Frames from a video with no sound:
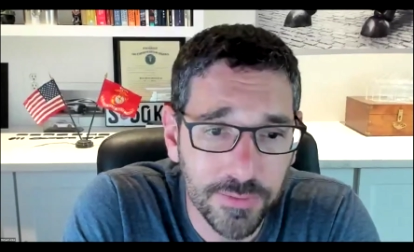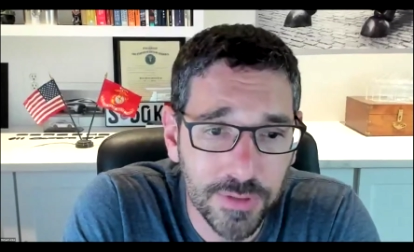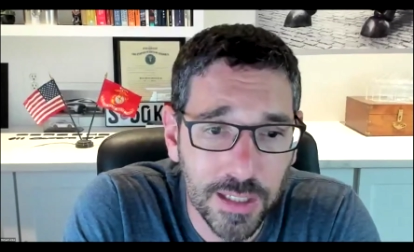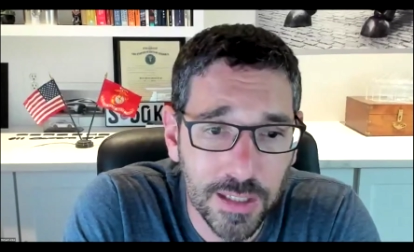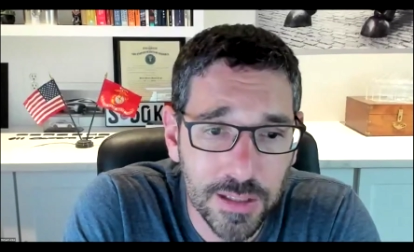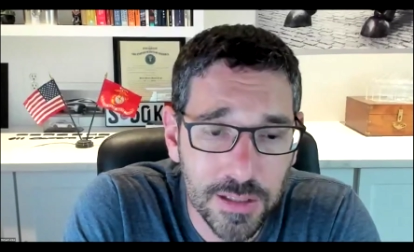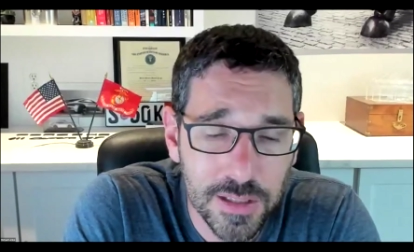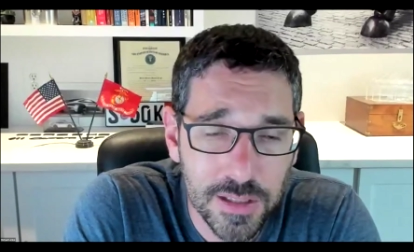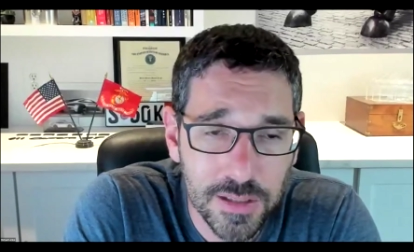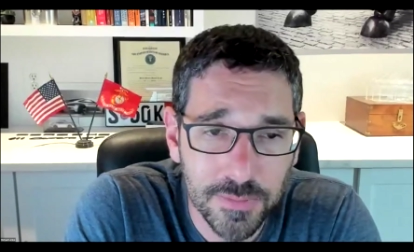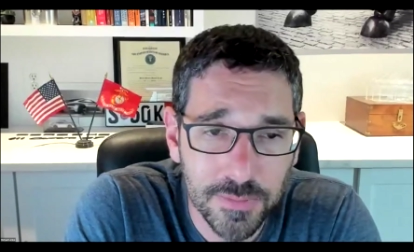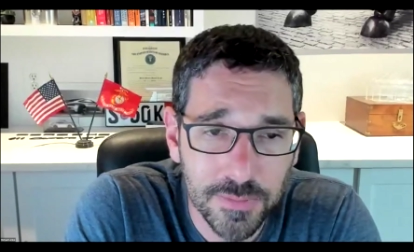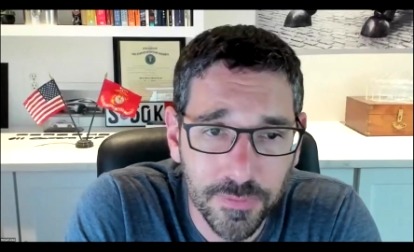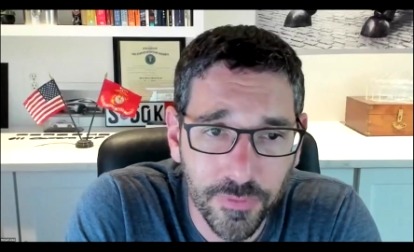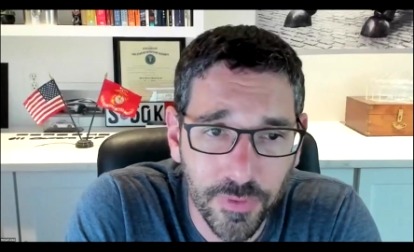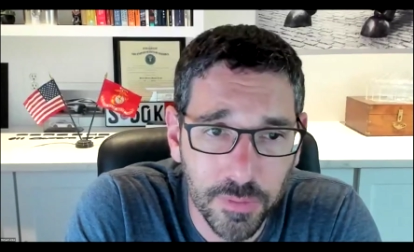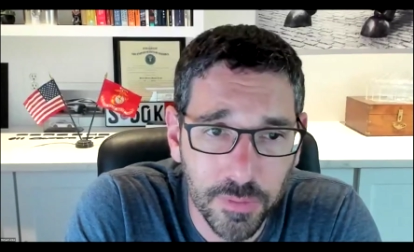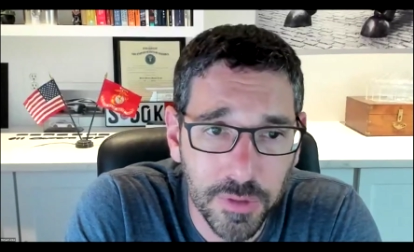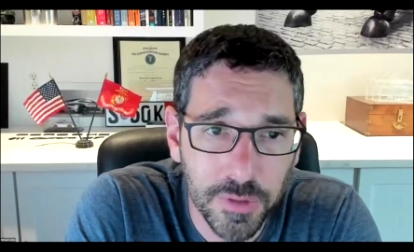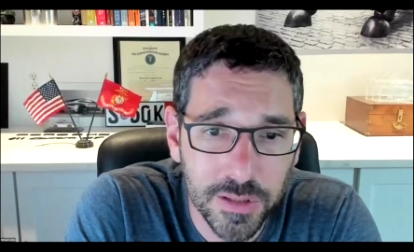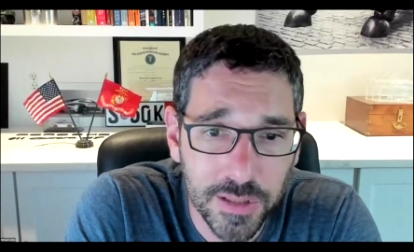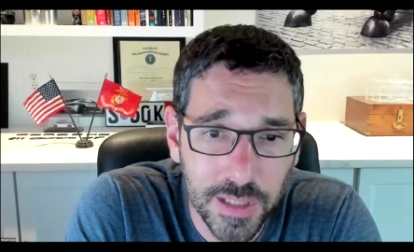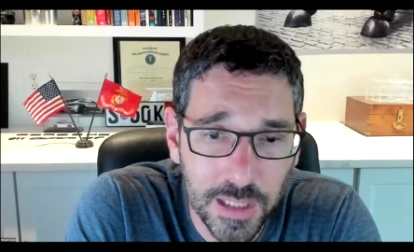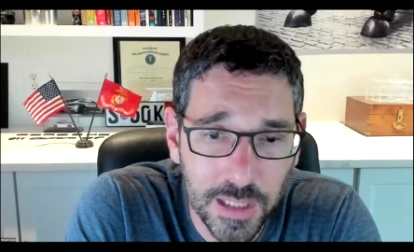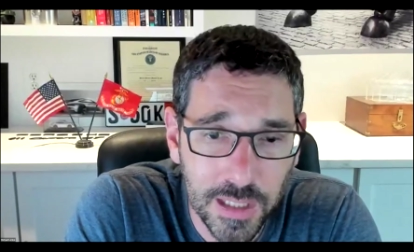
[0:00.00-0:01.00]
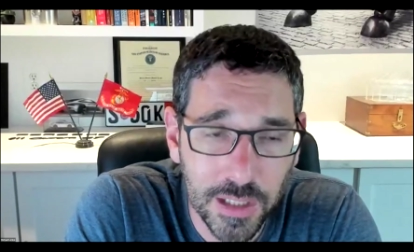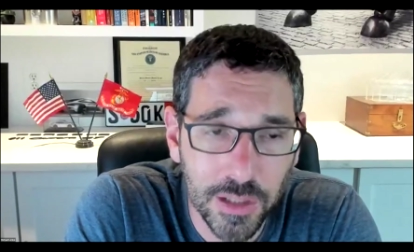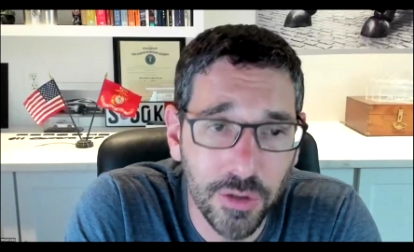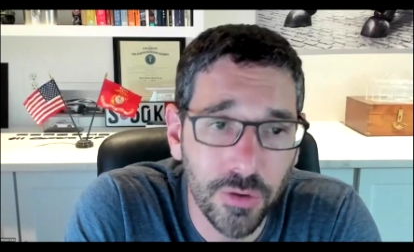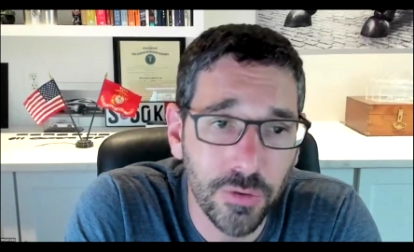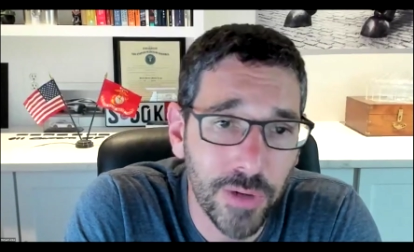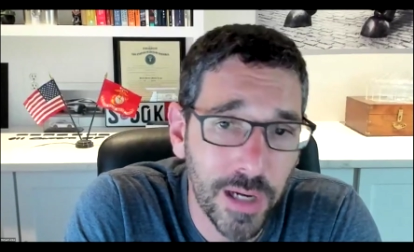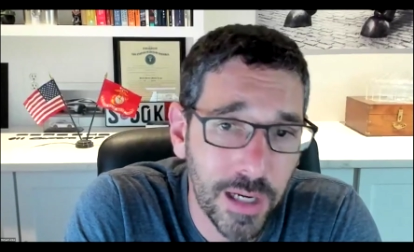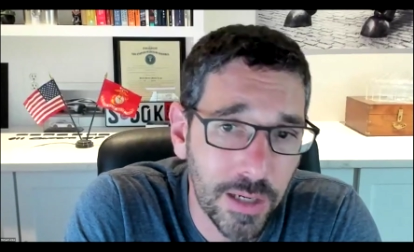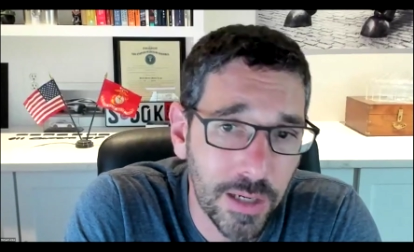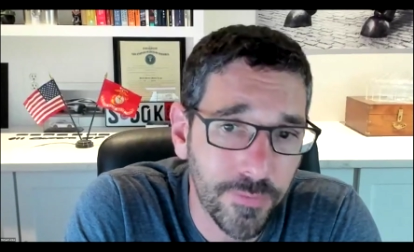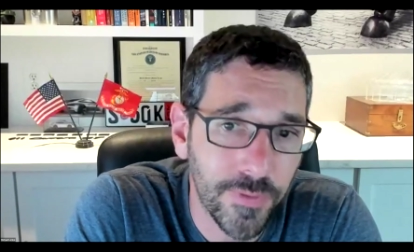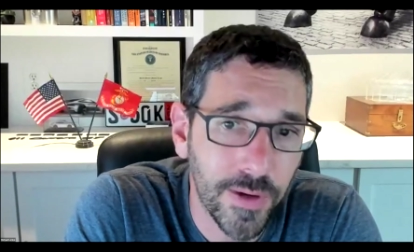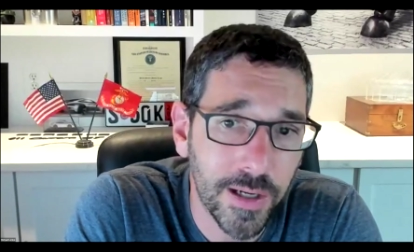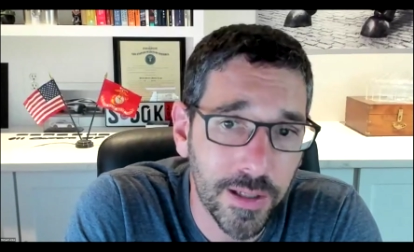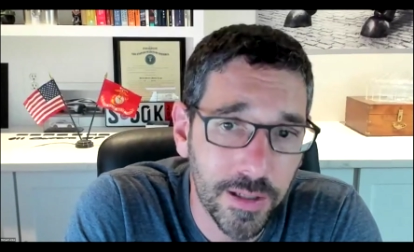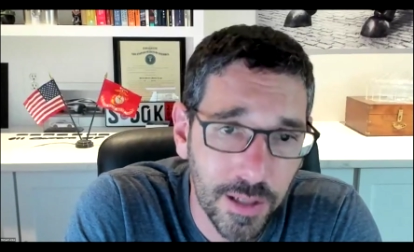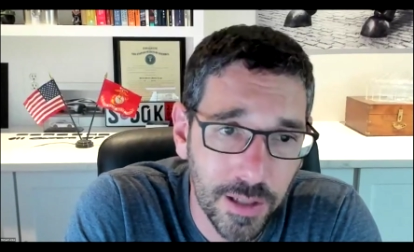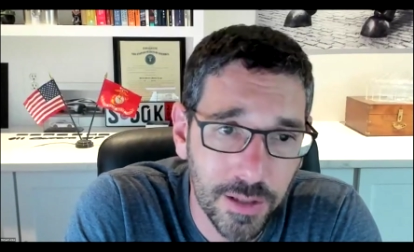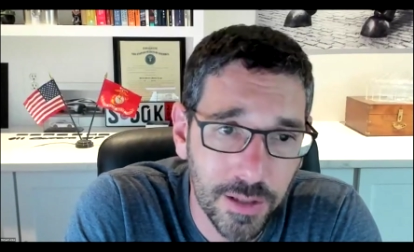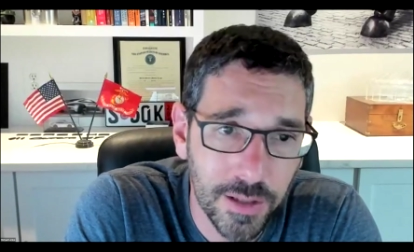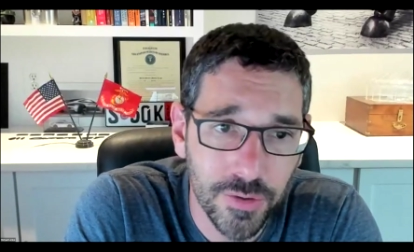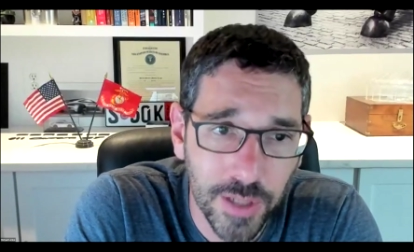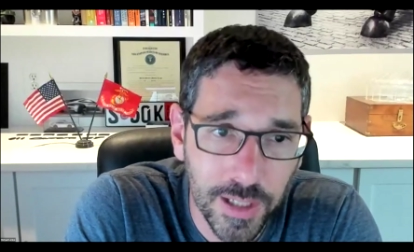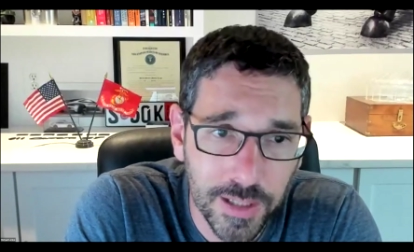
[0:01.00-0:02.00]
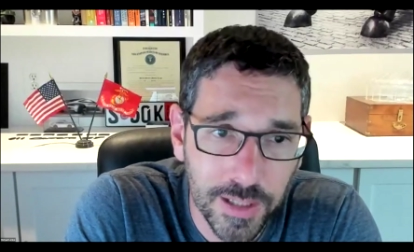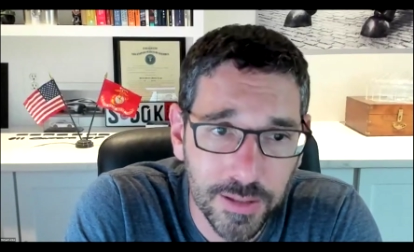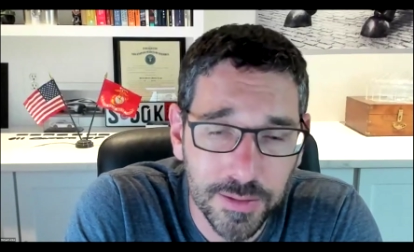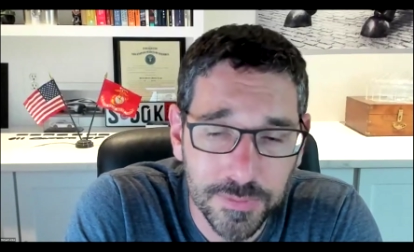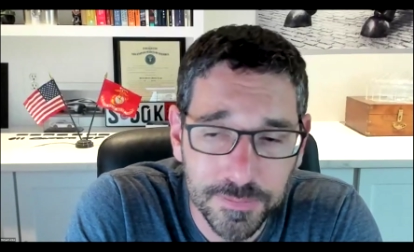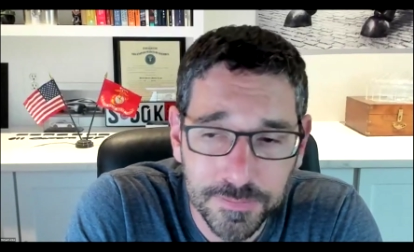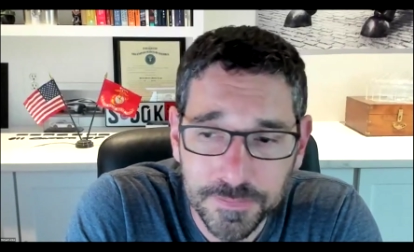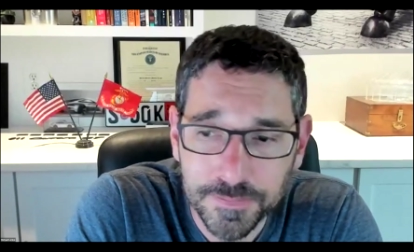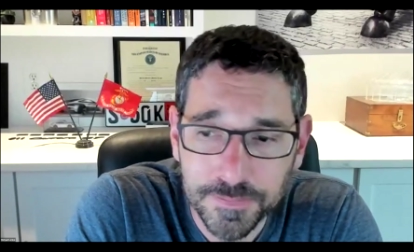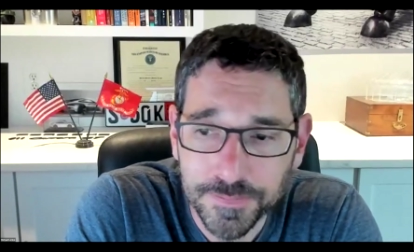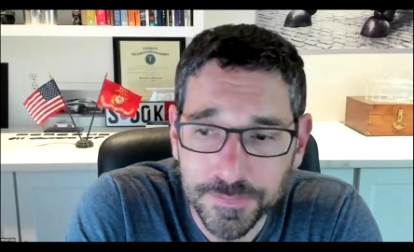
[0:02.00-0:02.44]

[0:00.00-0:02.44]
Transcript: days from the date you ratify a contract.